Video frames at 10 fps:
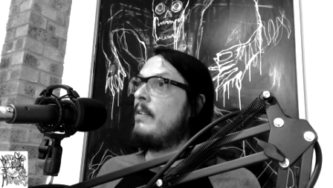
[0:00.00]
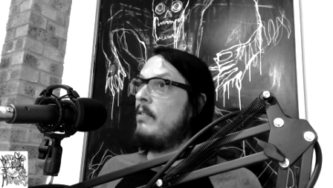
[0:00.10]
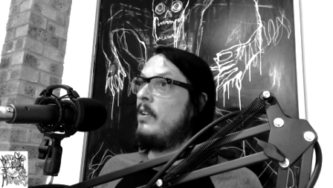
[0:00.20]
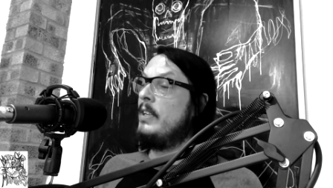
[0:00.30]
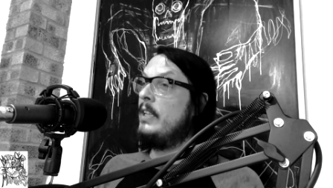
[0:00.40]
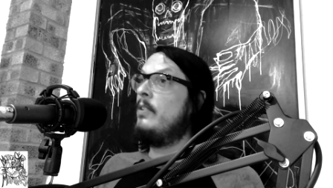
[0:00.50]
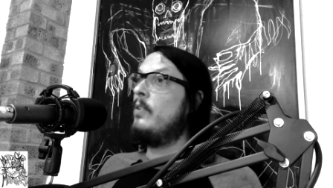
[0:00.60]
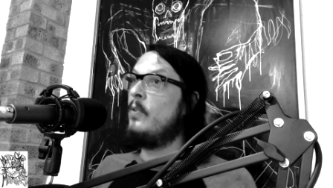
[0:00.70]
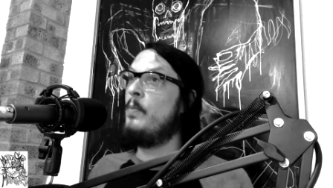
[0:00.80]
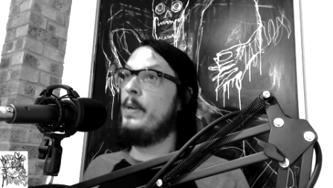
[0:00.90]
Granted, not
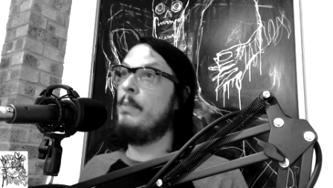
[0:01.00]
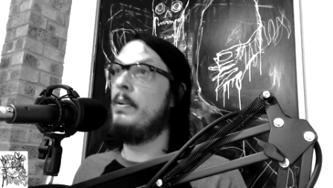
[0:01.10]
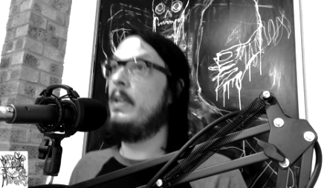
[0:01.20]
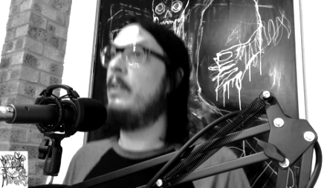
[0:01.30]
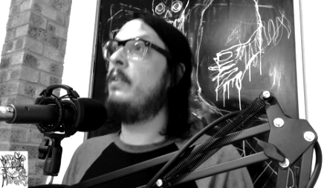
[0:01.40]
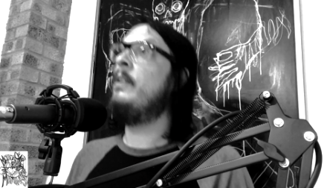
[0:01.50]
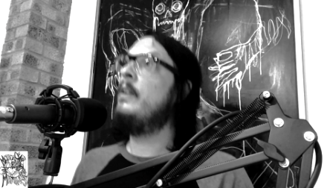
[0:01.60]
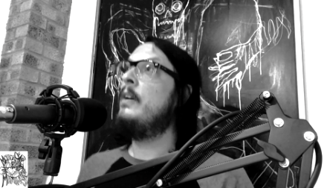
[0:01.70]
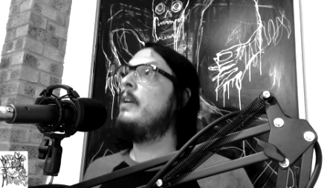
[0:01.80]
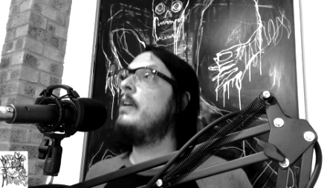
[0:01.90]
all people are.
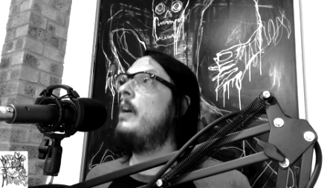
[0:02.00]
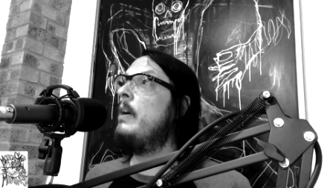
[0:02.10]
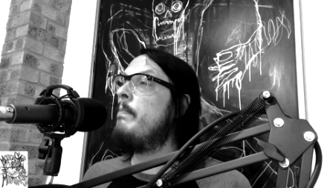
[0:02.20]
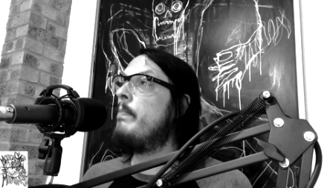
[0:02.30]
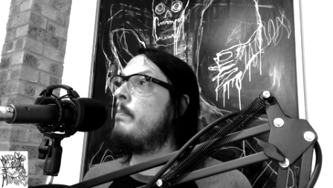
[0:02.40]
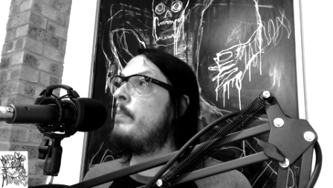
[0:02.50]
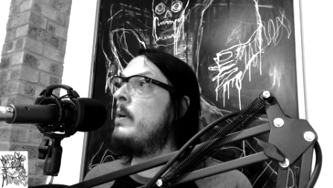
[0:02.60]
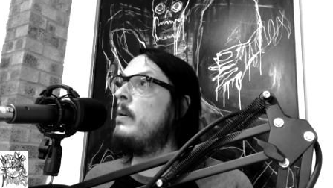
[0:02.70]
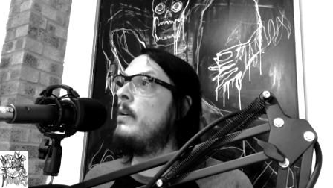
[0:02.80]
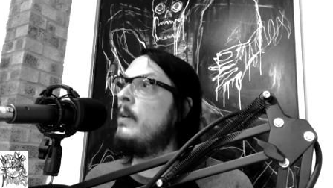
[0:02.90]
But